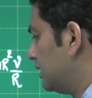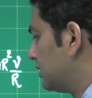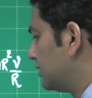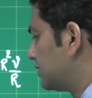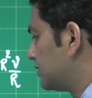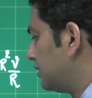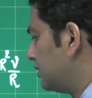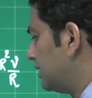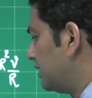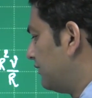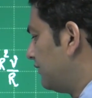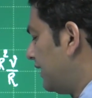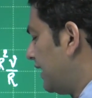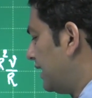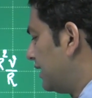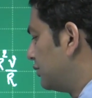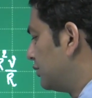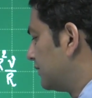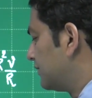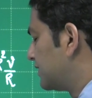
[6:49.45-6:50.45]
So, the
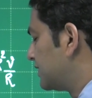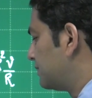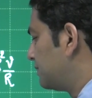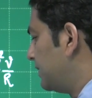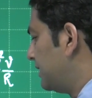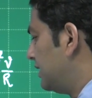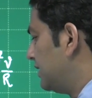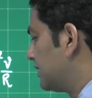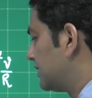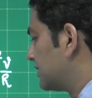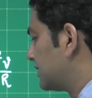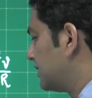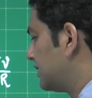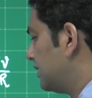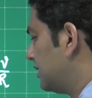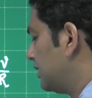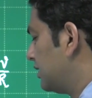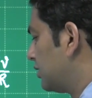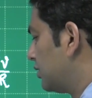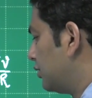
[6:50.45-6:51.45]
value of speed is
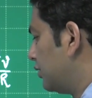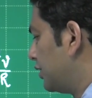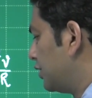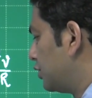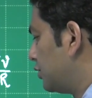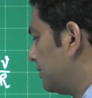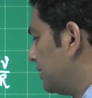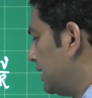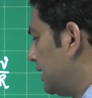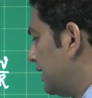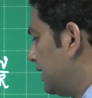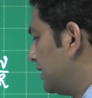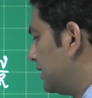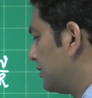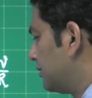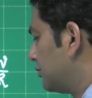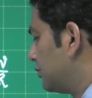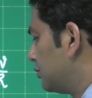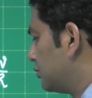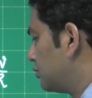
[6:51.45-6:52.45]
going to be
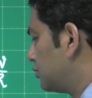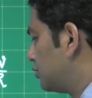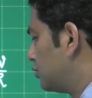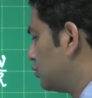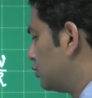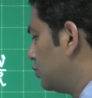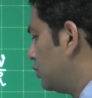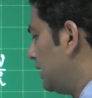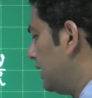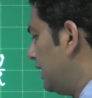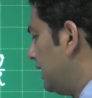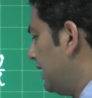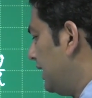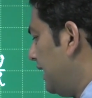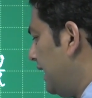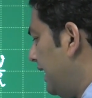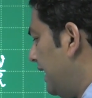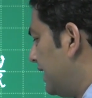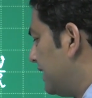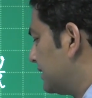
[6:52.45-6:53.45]
under root 2
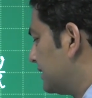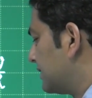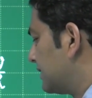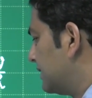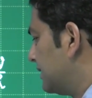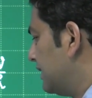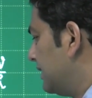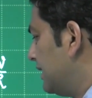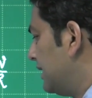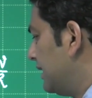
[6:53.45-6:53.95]
as